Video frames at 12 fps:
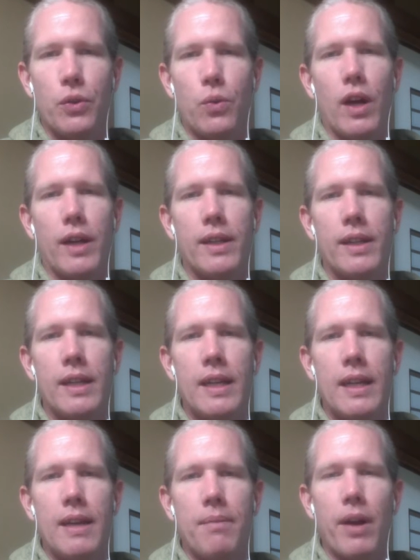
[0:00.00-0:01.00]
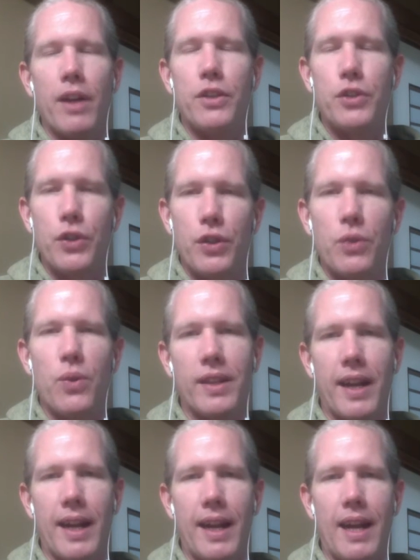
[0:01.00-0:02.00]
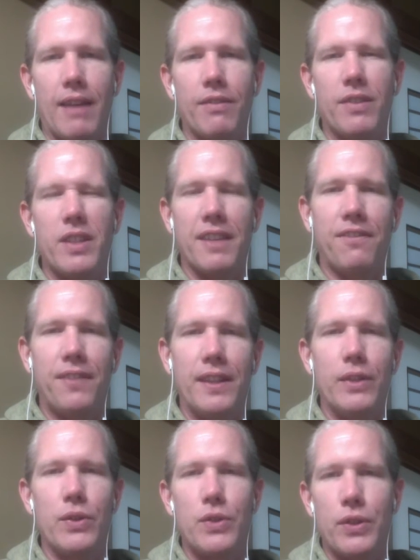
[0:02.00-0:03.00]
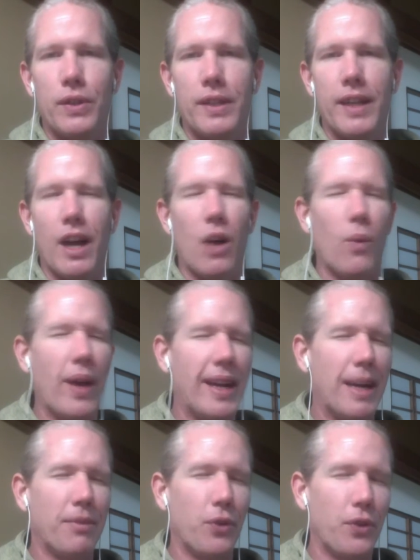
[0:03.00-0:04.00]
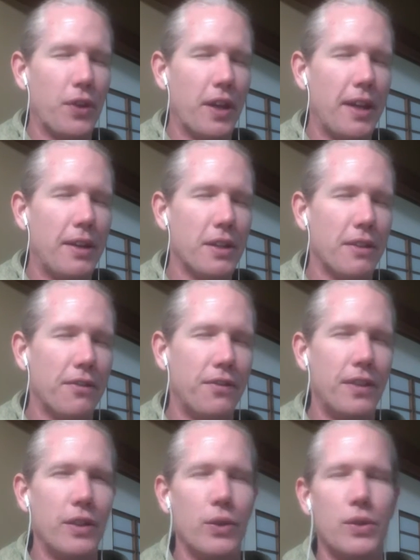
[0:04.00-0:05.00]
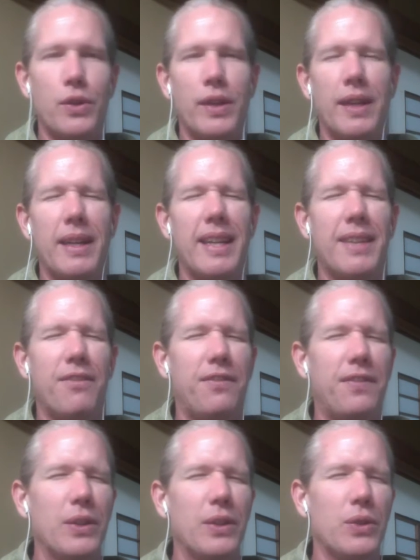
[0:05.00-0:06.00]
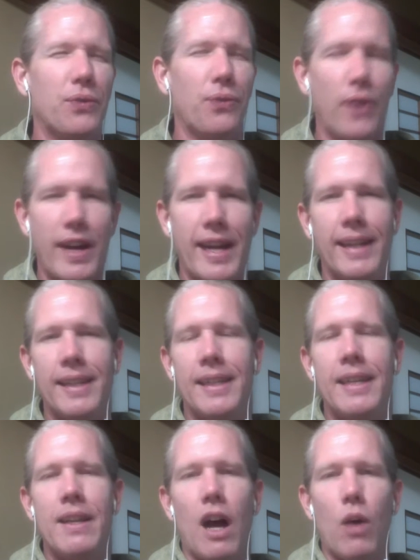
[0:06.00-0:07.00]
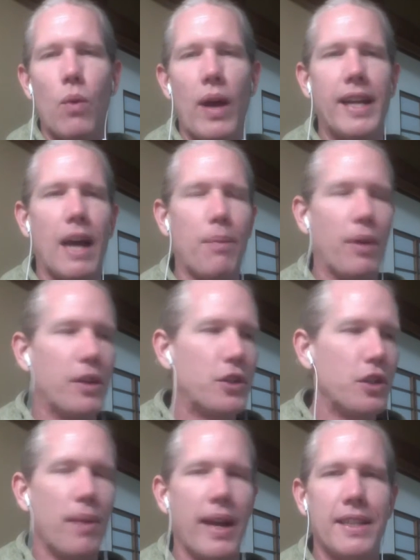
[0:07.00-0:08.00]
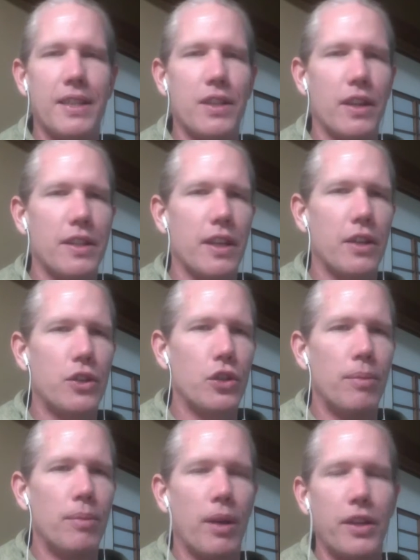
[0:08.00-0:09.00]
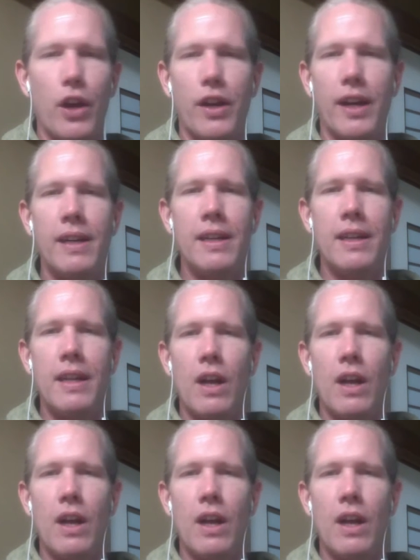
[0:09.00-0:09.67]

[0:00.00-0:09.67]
the work, but I do the work that I love because it feels good. I wake up at 4:30 because it feels good. It feels freeing. I wake up, I do my exercise, I do my yoga,